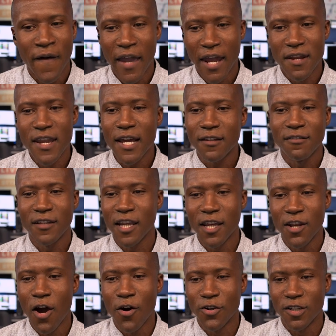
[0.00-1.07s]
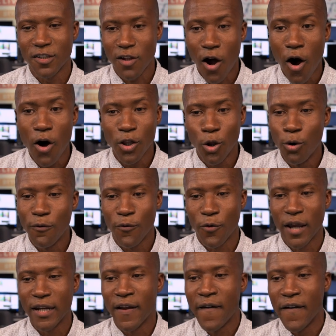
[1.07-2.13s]
and next thing you know, you're just all over
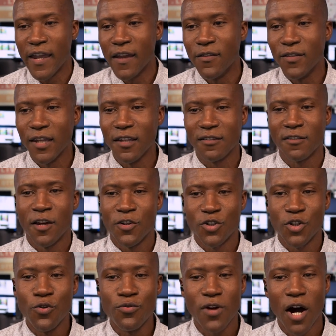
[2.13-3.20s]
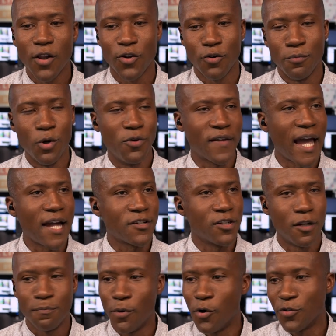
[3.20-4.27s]
it in this $2 move, catching
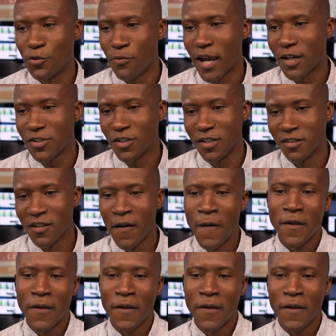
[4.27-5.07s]
it both directions.